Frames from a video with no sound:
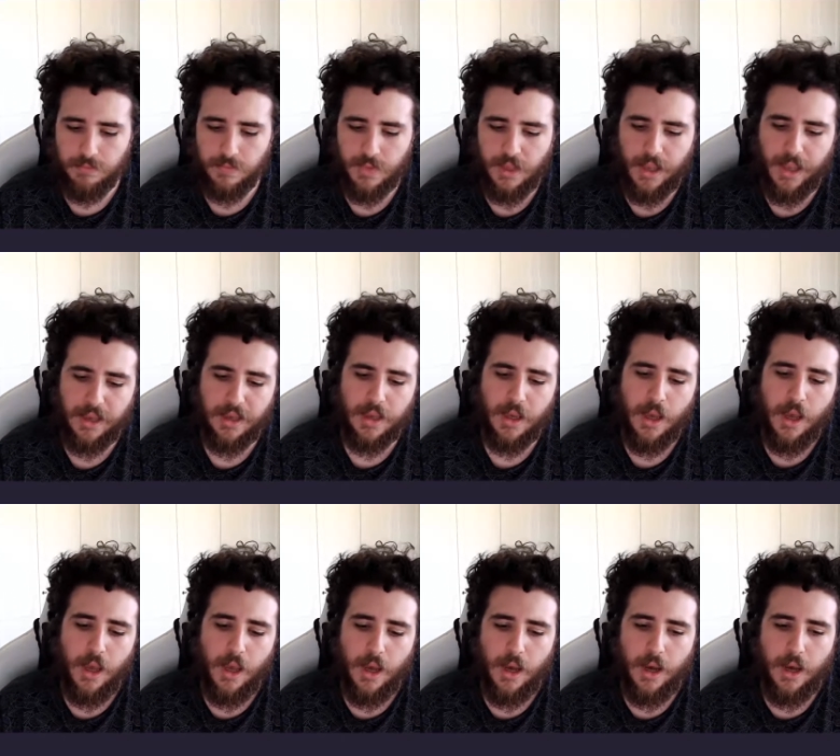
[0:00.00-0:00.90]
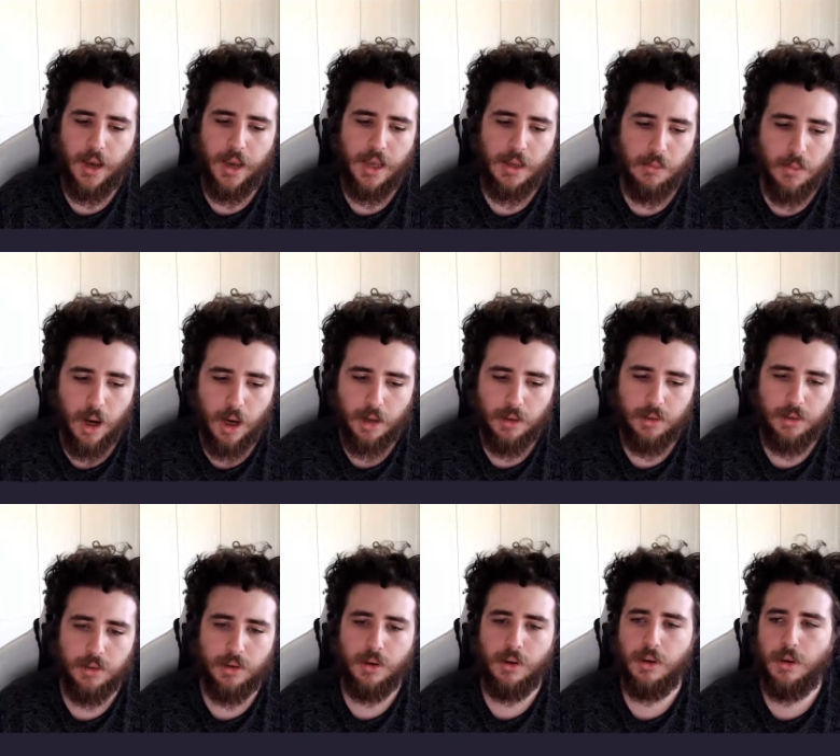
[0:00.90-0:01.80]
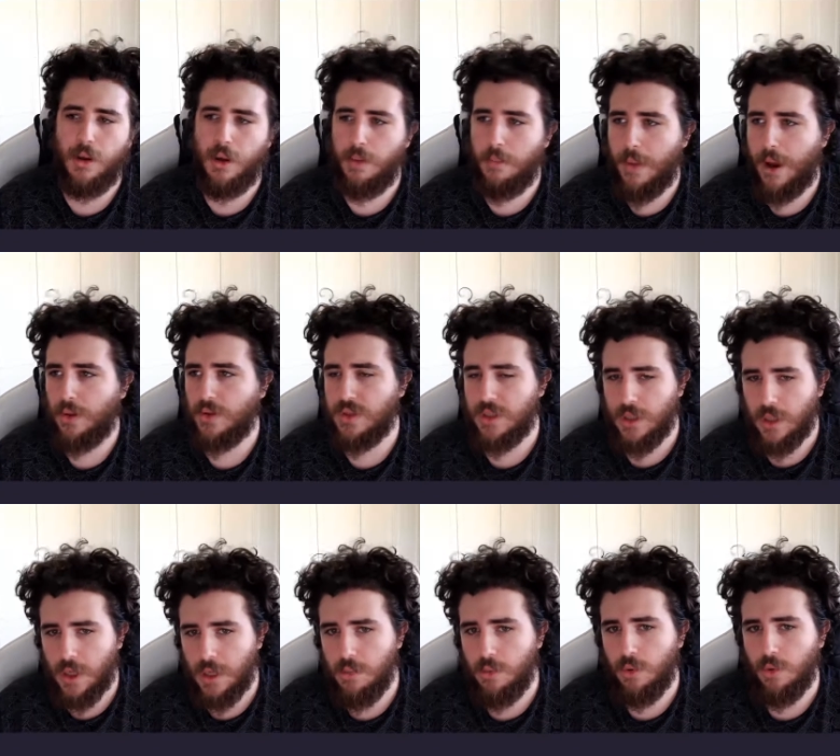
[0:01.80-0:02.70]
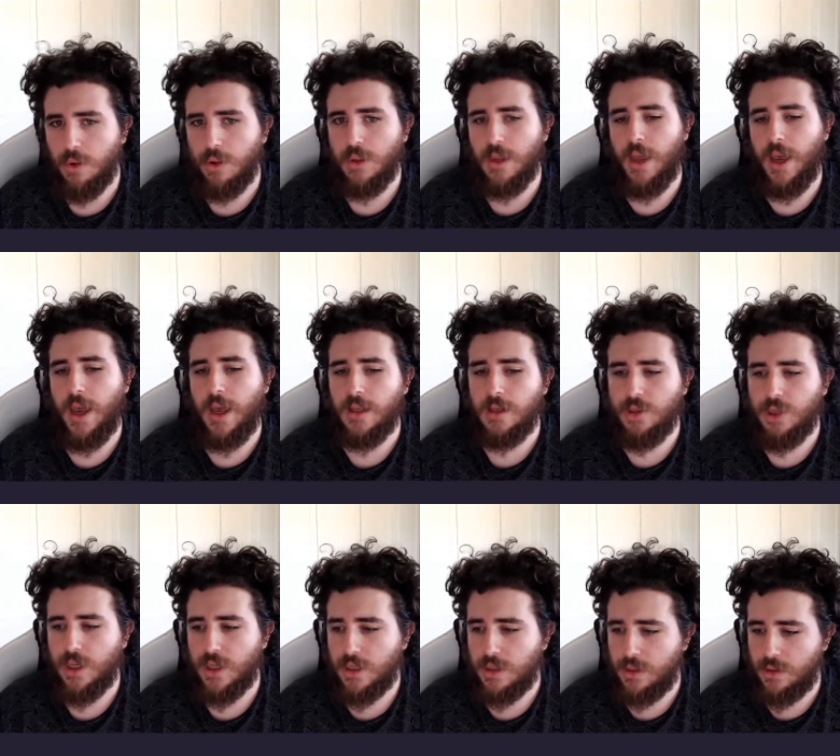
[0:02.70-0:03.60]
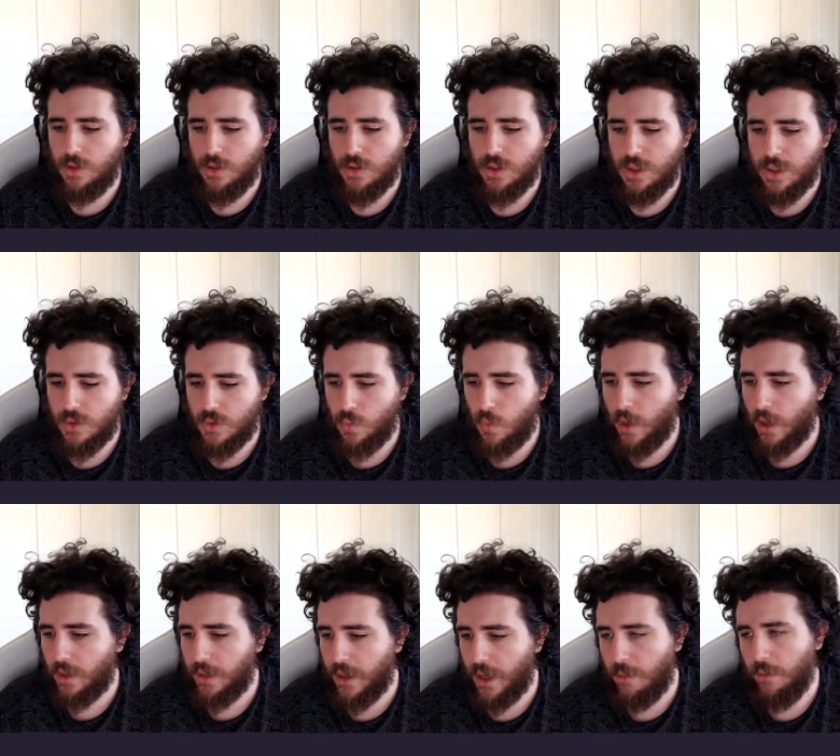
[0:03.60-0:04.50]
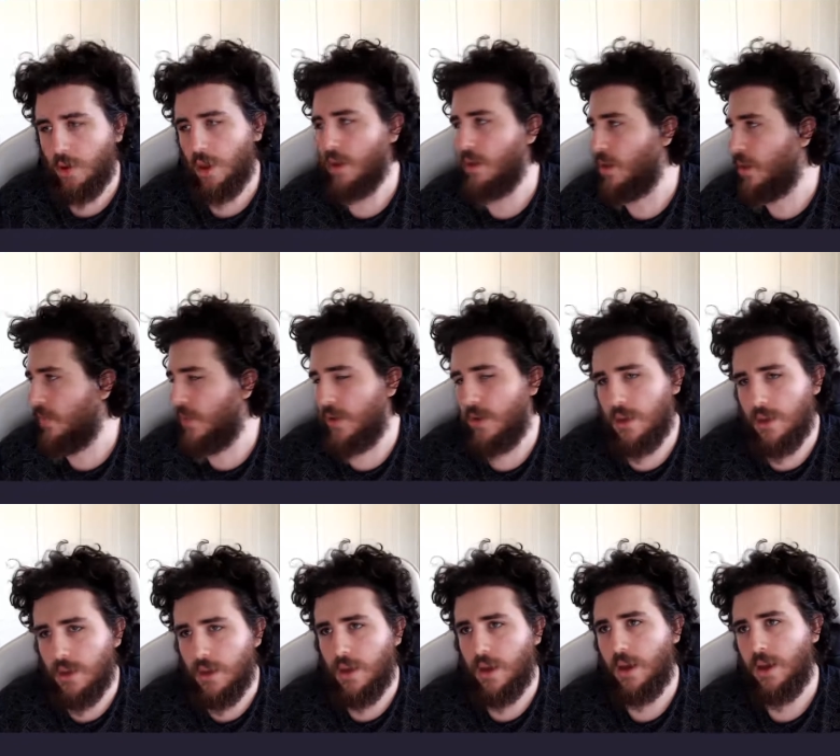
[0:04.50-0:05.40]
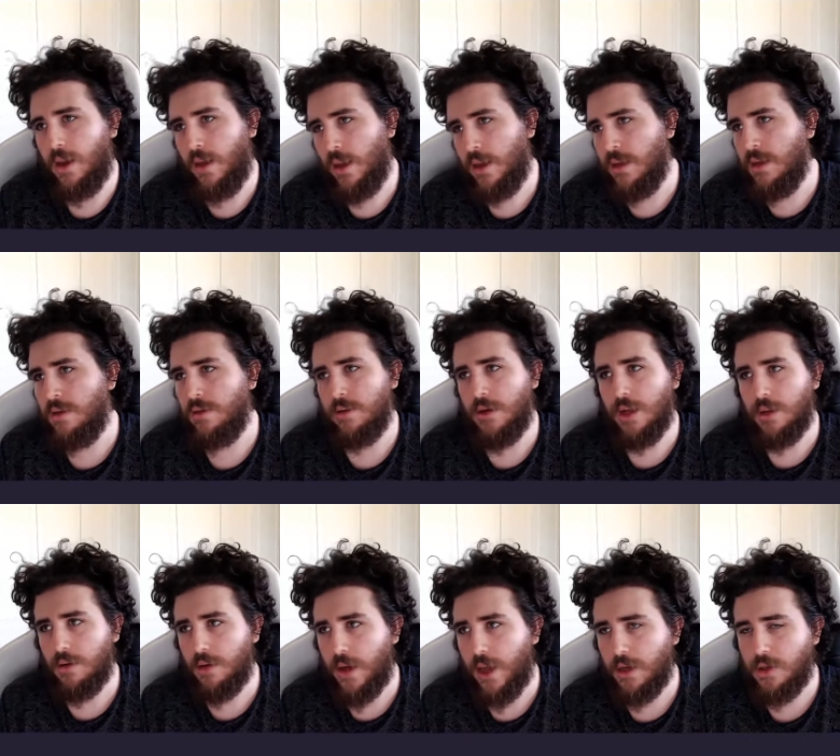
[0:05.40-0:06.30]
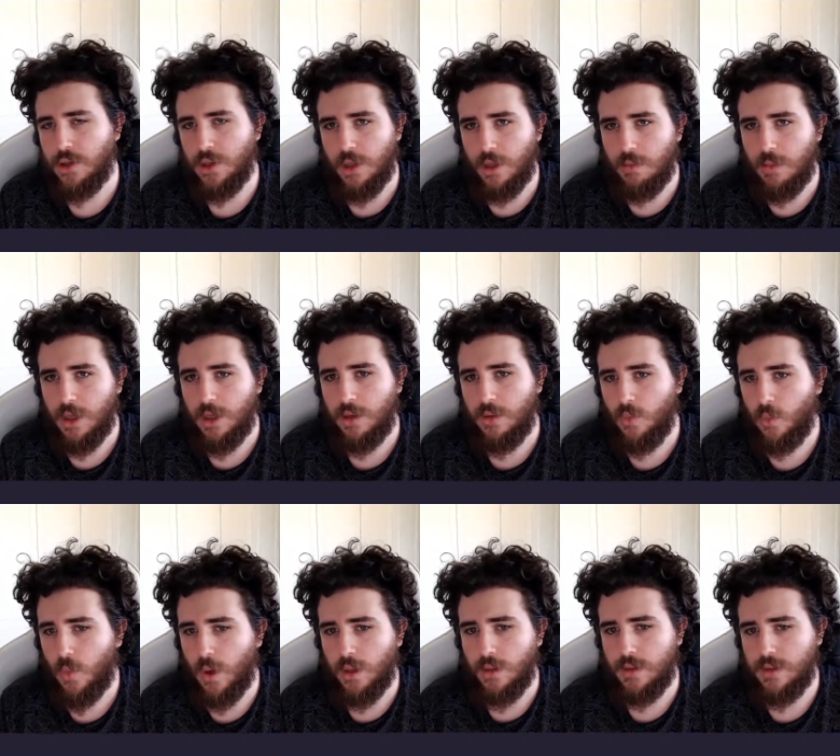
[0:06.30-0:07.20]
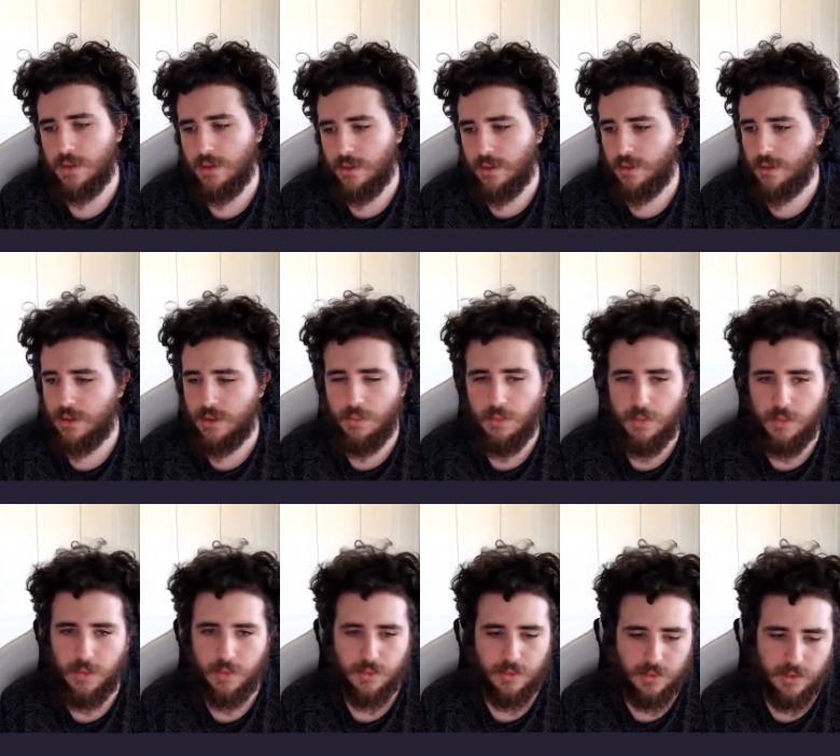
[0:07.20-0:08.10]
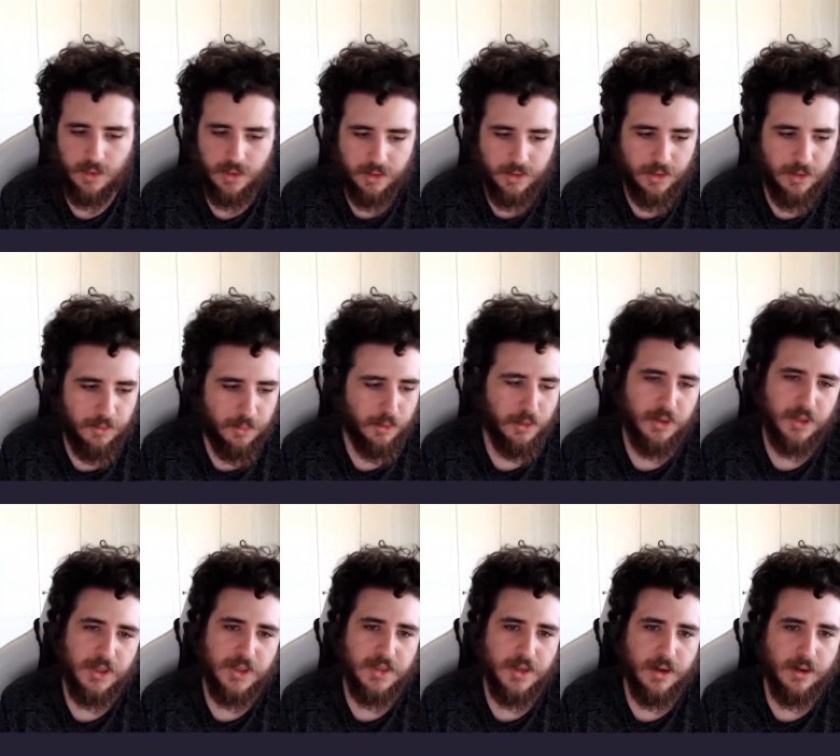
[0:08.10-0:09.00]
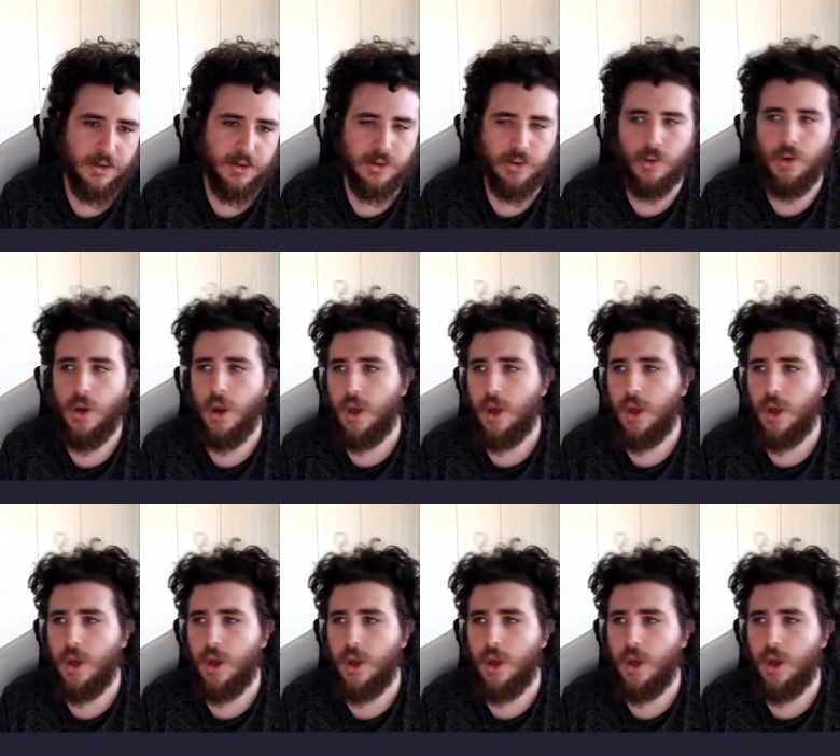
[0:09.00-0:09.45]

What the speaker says: like a monitor, a mouse and keyboard, and just use this one cable, and even an internet connection. I mean, once there's the port is there, so